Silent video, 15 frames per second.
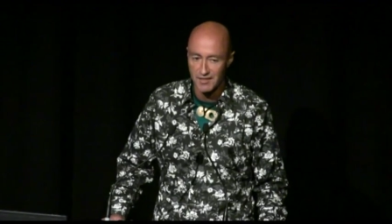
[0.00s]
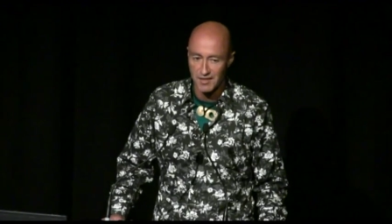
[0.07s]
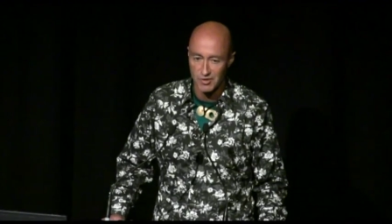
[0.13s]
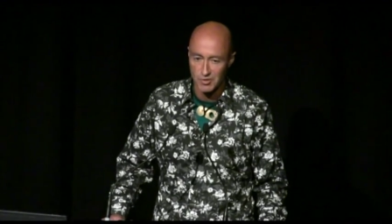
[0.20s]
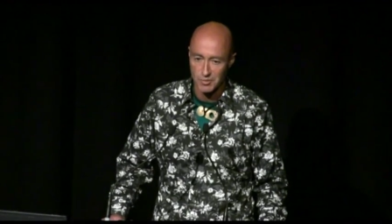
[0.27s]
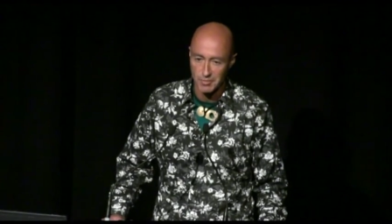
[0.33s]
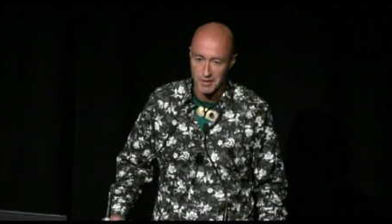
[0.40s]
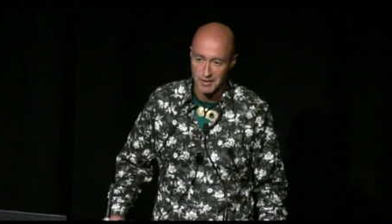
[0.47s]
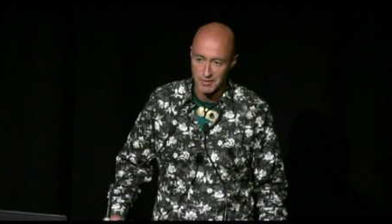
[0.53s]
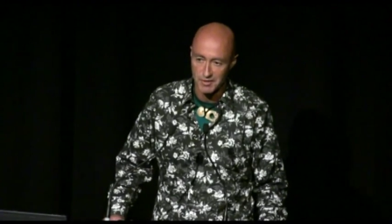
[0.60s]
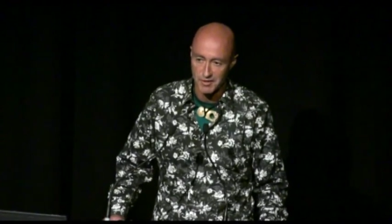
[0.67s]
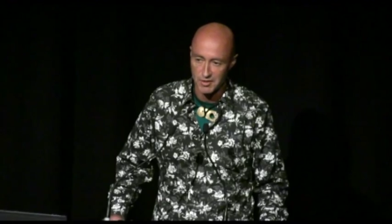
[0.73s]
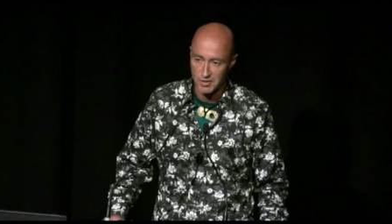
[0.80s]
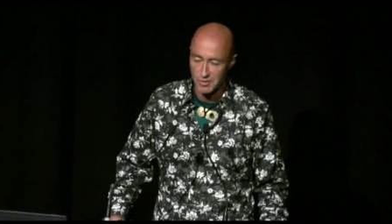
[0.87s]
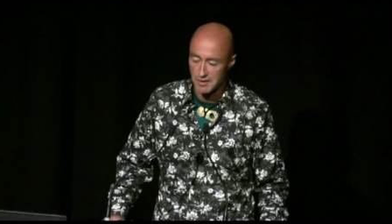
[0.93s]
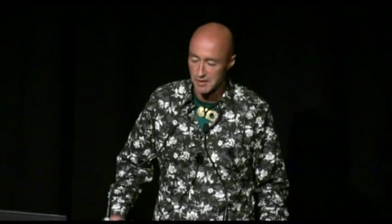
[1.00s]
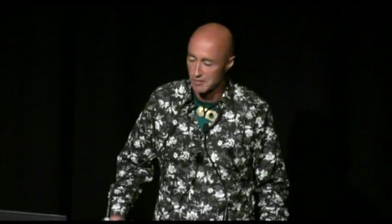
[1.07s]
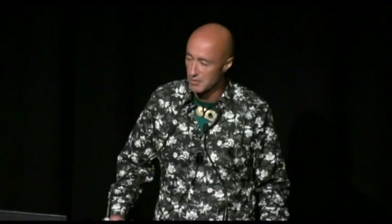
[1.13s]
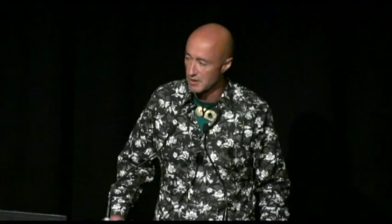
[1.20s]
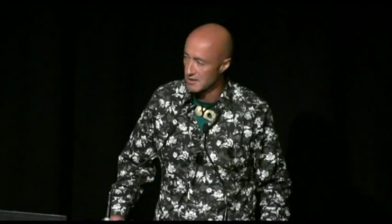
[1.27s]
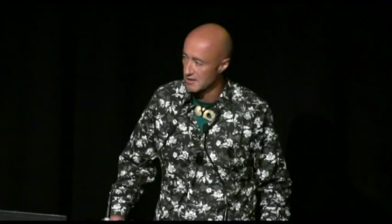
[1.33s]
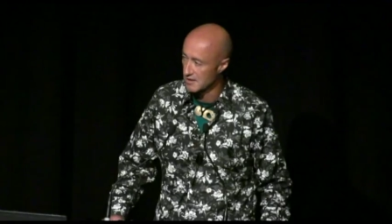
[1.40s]
That's all based around the Treaty
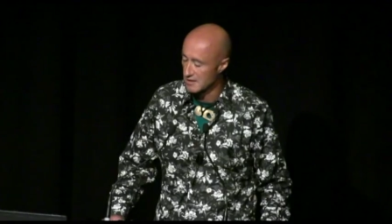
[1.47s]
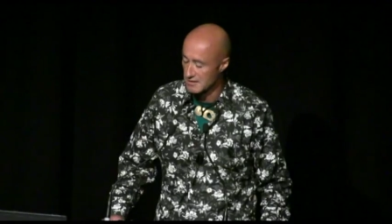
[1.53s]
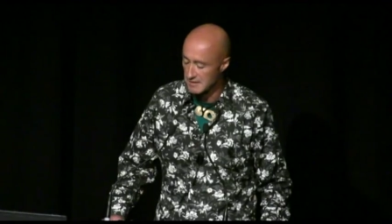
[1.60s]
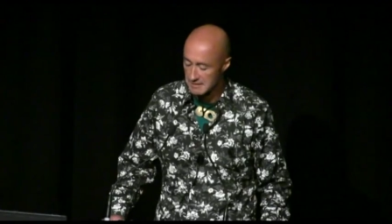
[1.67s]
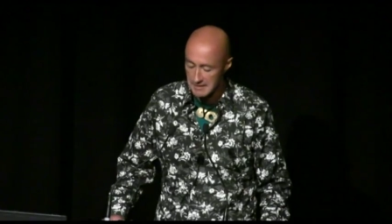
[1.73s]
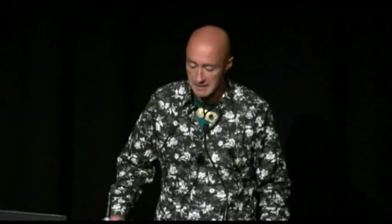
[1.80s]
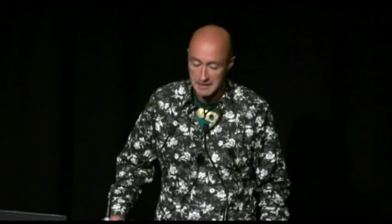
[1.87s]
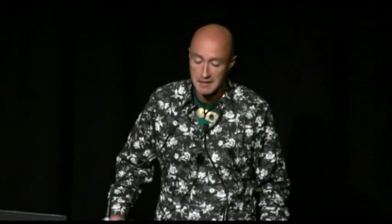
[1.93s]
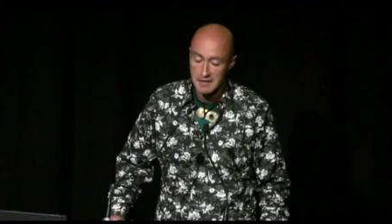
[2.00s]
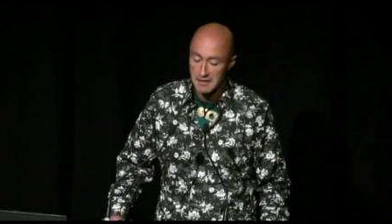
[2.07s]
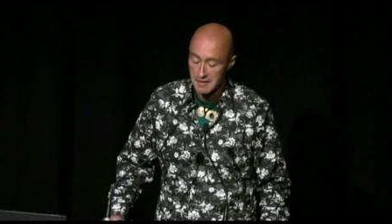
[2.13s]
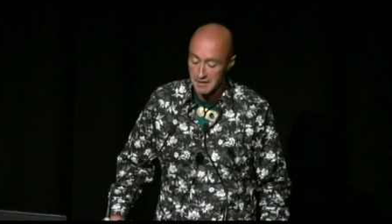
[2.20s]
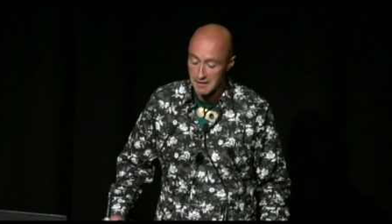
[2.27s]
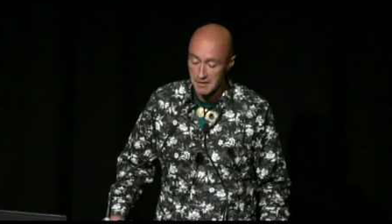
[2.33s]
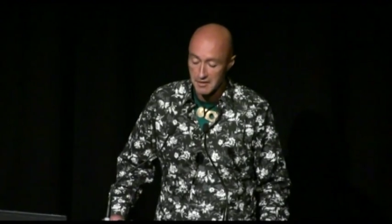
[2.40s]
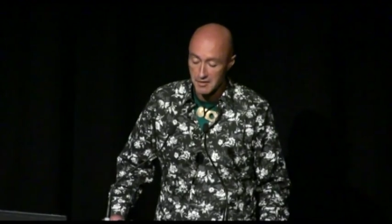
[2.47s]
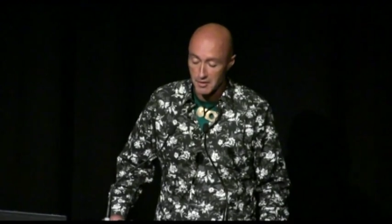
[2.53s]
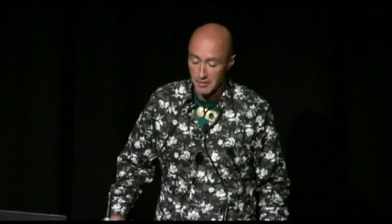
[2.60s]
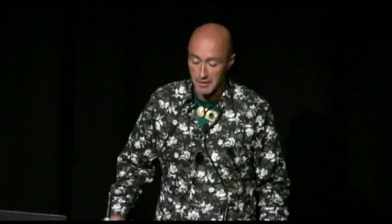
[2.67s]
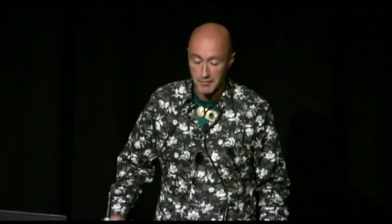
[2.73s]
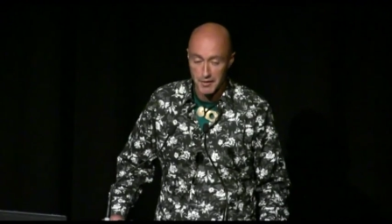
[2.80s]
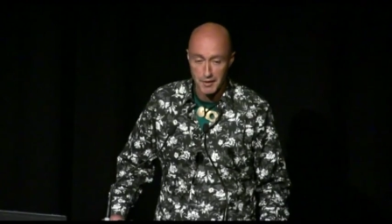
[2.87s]
of Waitangi.
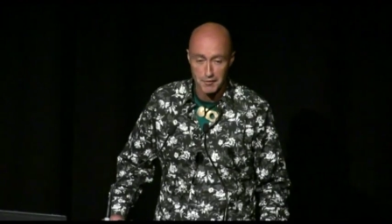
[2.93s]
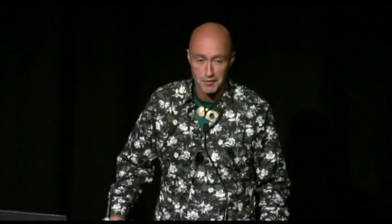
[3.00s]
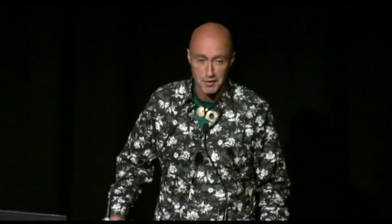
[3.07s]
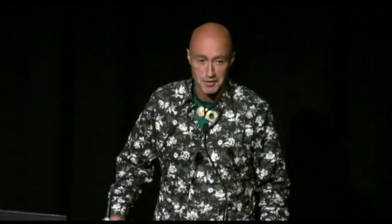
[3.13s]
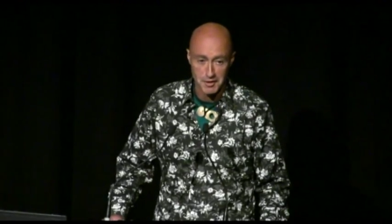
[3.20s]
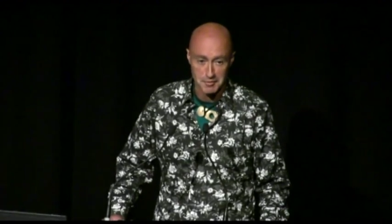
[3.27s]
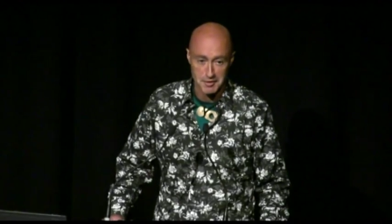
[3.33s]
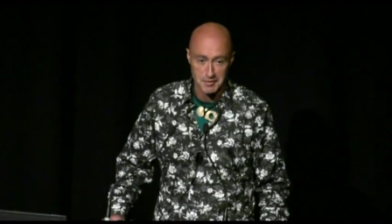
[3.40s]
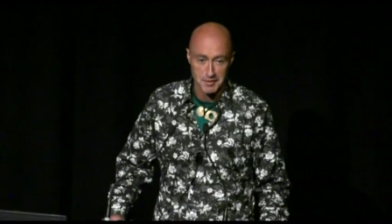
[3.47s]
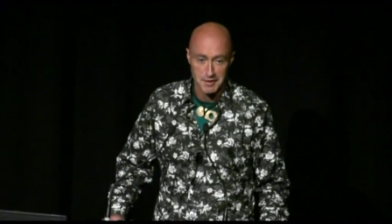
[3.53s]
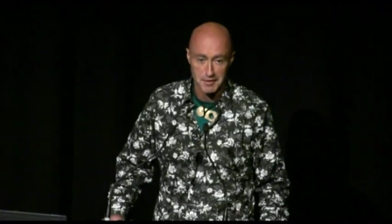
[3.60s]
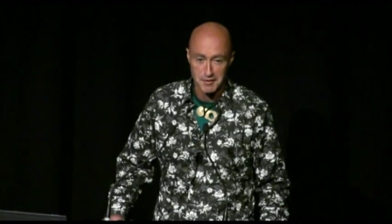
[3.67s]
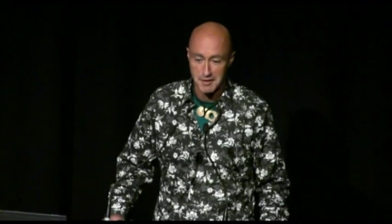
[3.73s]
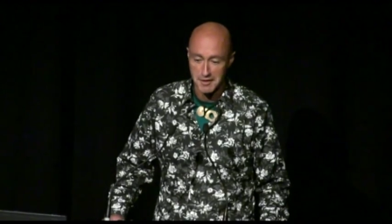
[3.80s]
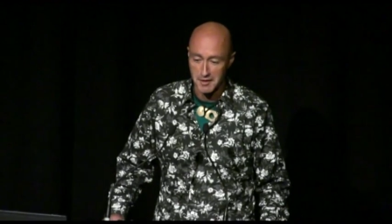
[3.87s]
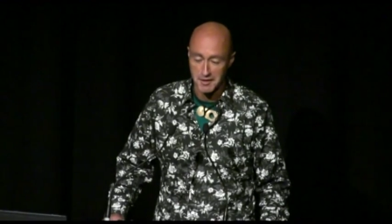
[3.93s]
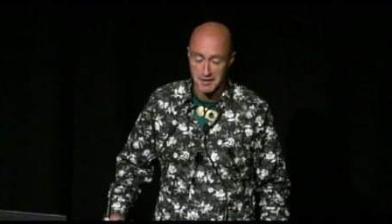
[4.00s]
So um, now I've used up just about everything.